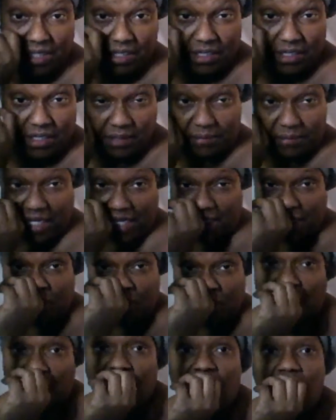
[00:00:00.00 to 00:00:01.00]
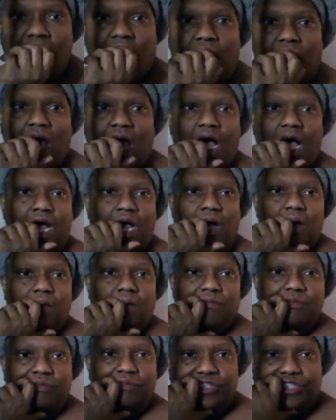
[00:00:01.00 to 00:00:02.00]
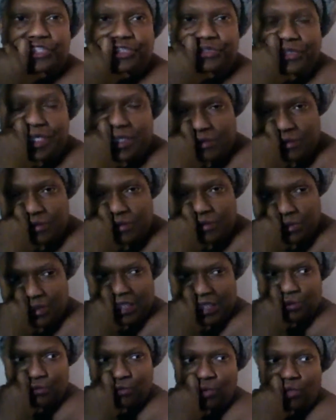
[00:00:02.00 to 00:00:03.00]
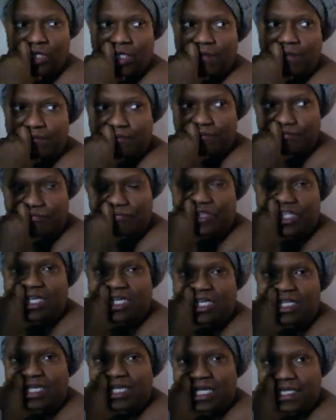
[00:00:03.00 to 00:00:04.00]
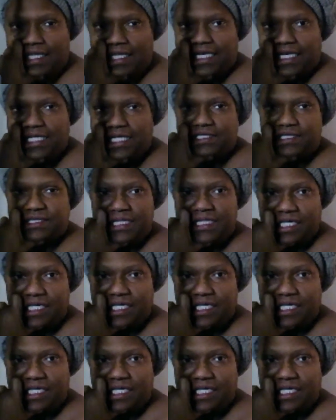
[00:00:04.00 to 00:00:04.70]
Would you give them what they want in their last days? If they want a beer,